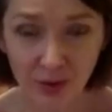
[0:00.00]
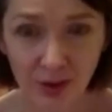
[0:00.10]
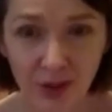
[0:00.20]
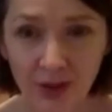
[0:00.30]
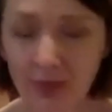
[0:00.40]

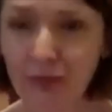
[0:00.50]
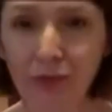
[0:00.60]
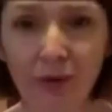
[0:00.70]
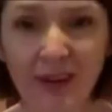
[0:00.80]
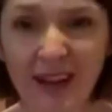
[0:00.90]
You throw
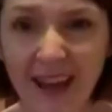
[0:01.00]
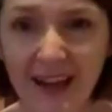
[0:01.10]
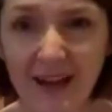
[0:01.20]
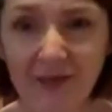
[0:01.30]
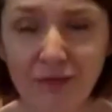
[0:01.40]
in any of
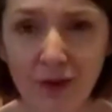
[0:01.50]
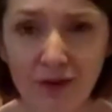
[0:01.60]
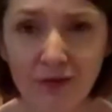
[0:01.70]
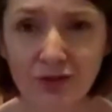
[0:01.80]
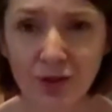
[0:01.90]
those,
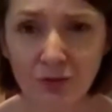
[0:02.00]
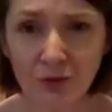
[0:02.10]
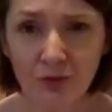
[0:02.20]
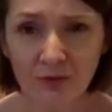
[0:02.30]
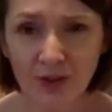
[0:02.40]
root
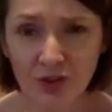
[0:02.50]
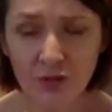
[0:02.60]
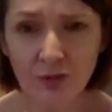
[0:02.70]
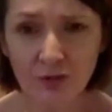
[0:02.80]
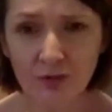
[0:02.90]

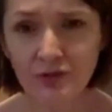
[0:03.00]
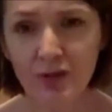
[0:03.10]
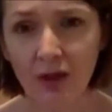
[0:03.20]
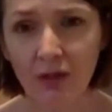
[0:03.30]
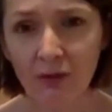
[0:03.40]
vegetables,
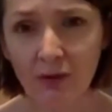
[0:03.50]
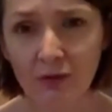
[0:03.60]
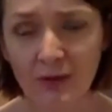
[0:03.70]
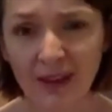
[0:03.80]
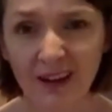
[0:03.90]
throw them
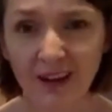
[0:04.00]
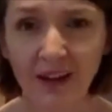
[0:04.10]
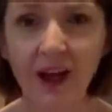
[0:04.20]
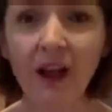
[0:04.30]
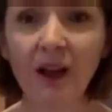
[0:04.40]
in,
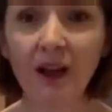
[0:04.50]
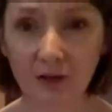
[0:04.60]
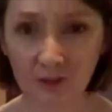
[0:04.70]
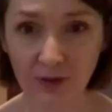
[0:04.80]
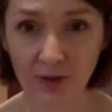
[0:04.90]

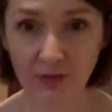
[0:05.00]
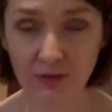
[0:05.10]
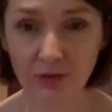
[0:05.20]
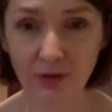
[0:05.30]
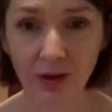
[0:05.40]
lovely coleslaw.
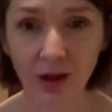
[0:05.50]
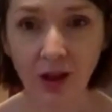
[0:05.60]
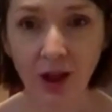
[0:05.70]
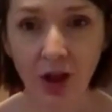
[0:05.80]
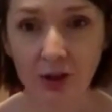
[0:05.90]

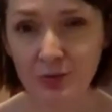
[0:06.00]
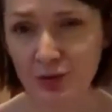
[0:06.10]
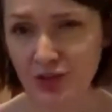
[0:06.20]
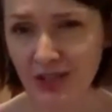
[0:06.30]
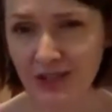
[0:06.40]
I was
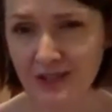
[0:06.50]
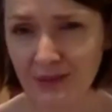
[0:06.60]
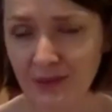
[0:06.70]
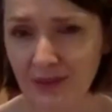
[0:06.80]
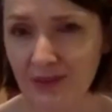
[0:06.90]
watching something
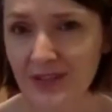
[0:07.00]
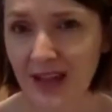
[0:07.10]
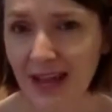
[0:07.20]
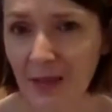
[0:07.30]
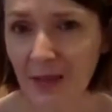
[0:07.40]
the other day
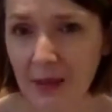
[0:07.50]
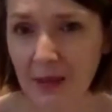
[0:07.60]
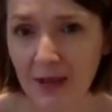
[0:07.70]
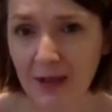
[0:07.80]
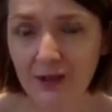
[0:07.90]
and they made a
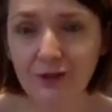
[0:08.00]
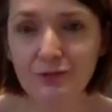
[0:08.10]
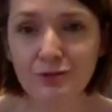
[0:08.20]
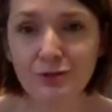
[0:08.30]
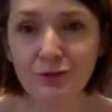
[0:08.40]

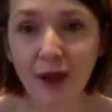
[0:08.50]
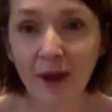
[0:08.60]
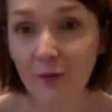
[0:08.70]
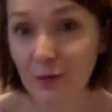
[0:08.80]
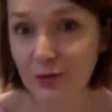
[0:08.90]
coleslaw out of
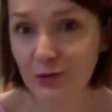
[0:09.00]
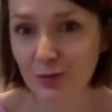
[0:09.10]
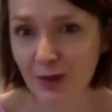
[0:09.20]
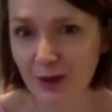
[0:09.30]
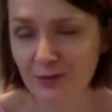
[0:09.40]
Brussels
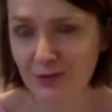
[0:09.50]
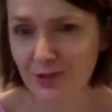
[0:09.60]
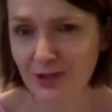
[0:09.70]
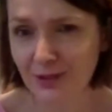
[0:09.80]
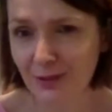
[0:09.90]
sprouts, which is
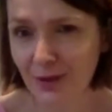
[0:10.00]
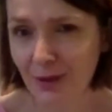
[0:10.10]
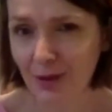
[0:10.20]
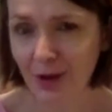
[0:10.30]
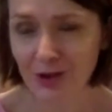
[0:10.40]
something I'm
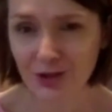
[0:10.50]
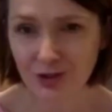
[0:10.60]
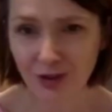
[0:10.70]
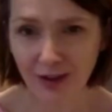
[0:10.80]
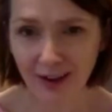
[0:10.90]
going to try